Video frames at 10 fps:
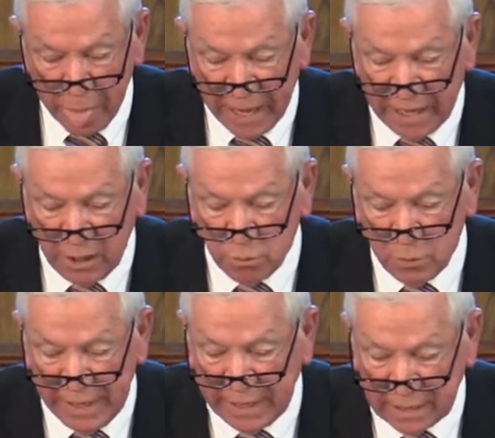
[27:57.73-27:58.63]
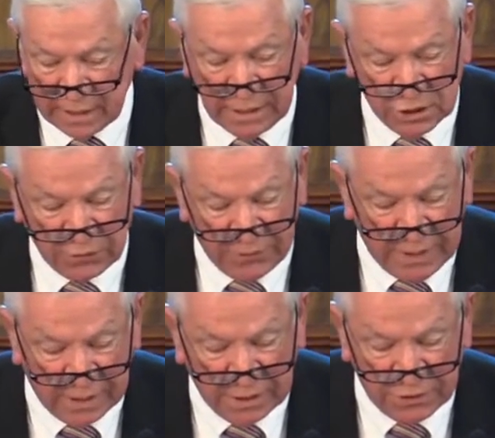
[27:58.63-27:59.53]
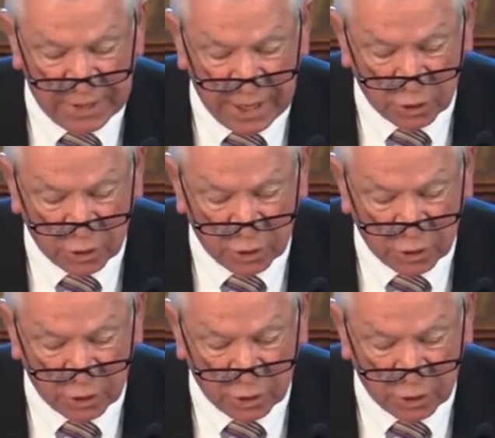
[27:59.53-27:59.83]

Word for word: and immediately his feet and his ankle